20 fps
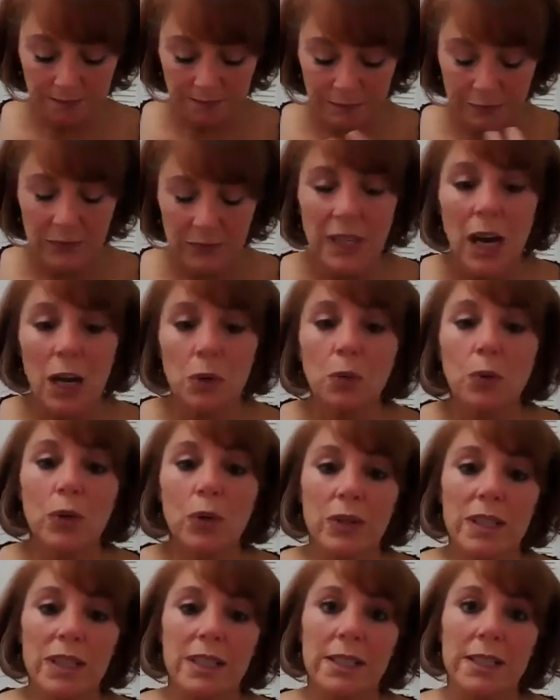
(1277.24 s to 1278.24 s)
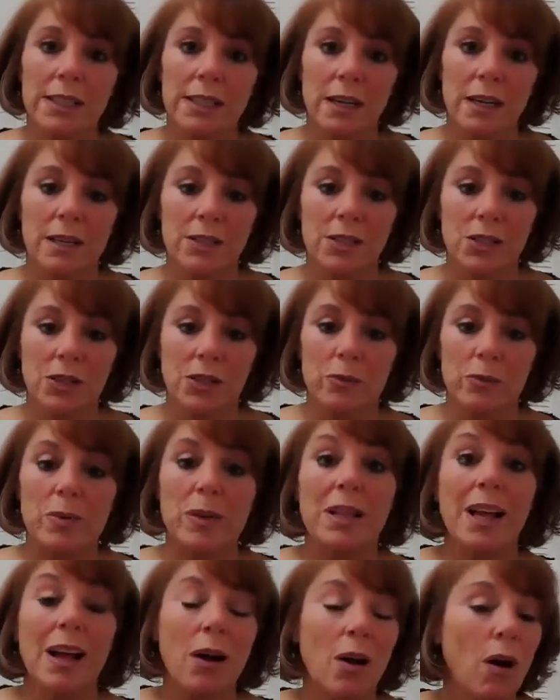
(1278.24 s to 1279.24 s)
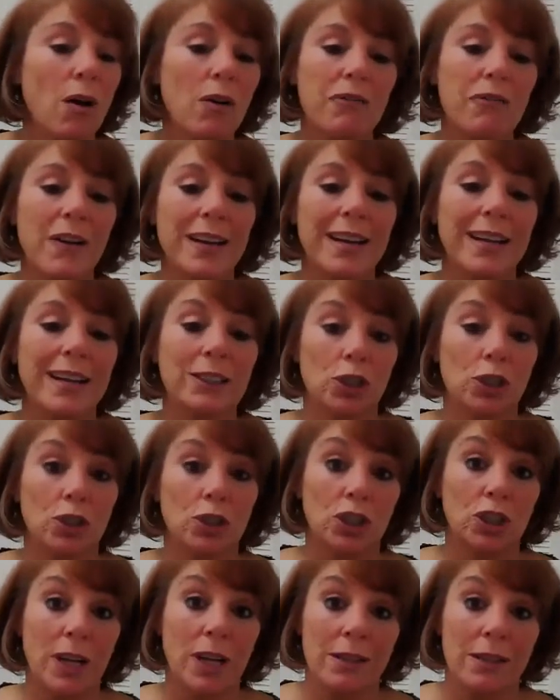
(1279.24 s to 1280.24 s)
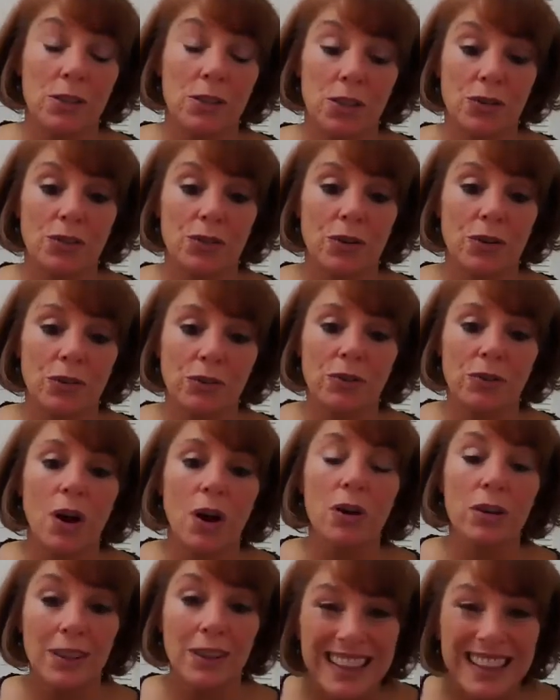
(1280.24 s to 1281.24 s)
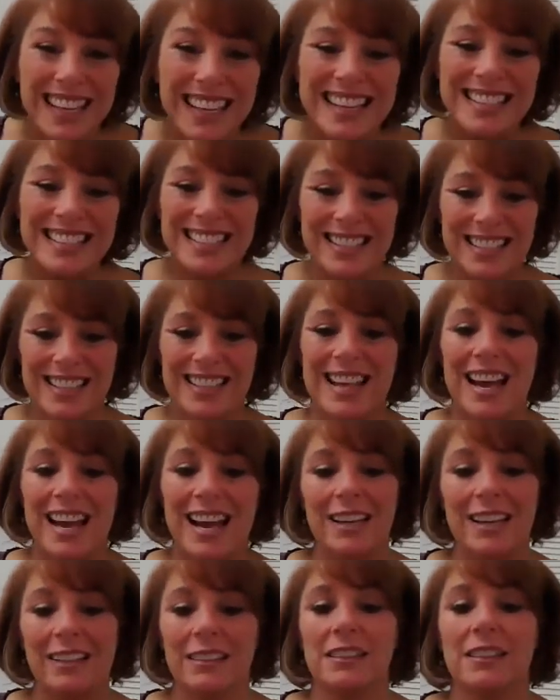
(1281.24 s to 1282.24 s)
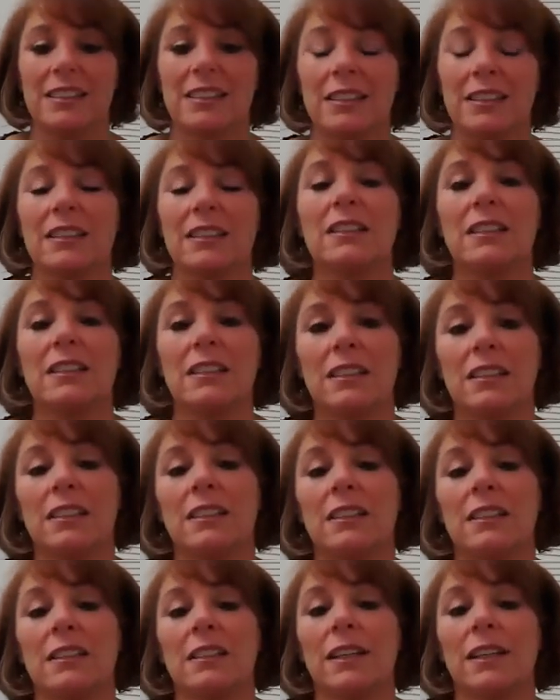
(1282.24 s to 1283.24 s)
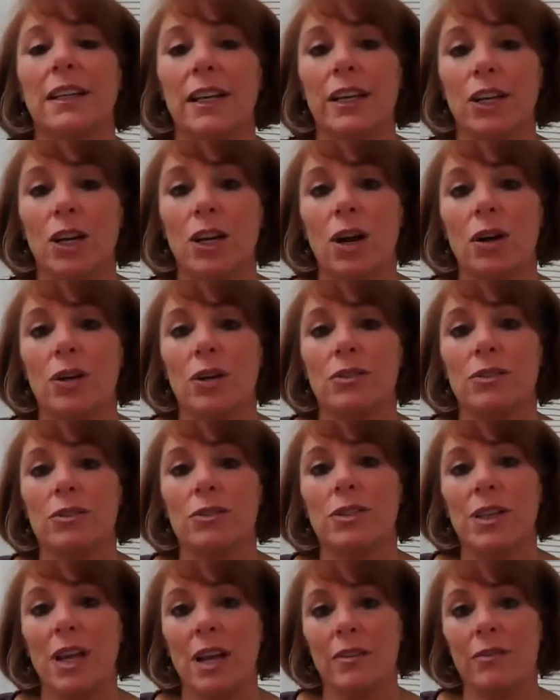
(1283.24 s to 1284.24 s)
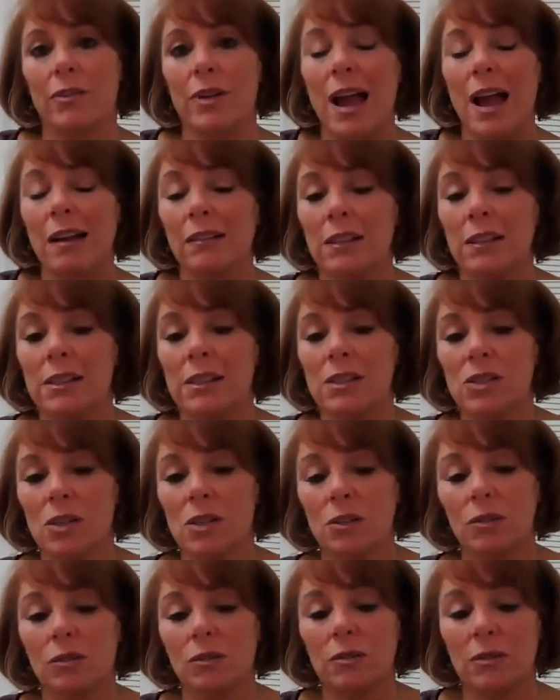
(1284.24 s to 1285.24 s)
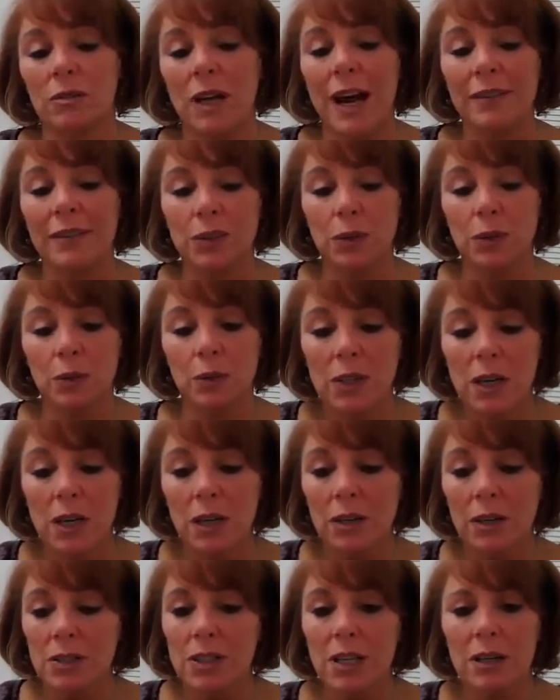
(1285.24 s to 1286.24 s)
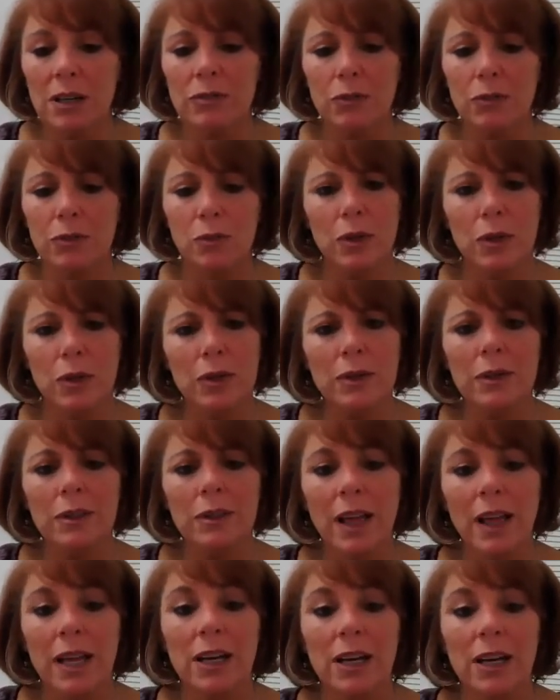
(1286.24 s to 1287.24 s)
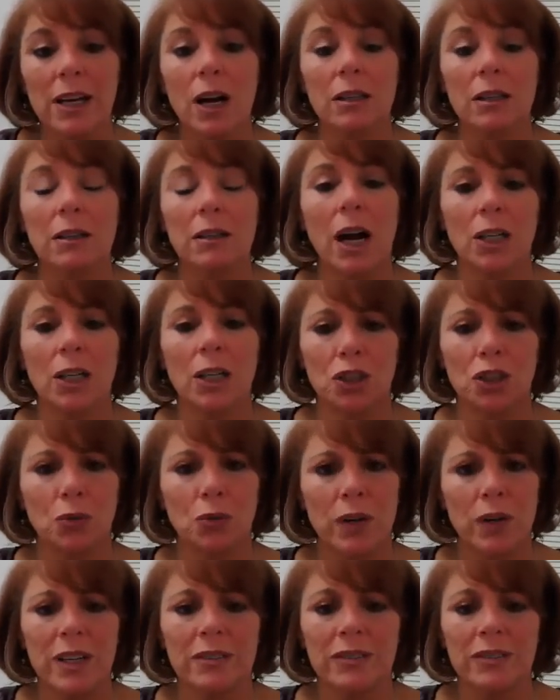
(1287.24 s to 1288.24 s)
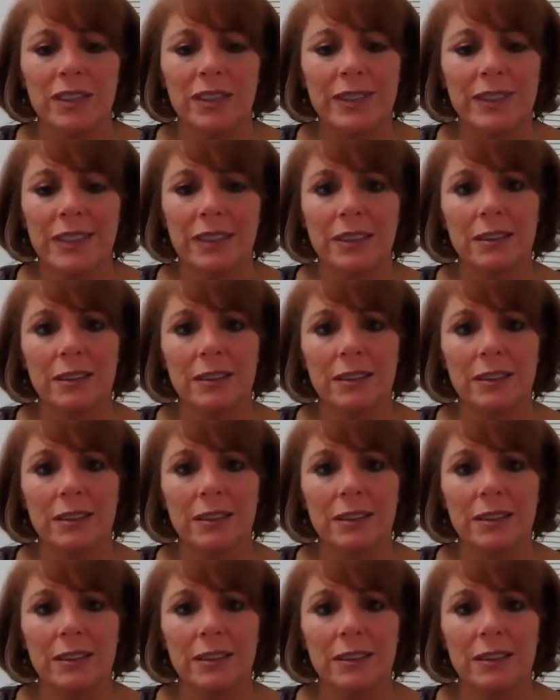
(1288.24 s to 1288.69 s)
unworthiness and undeservability. All financial challenges are linked to that in our state of reality. So we'll have to work on our self-worth and our joy of living.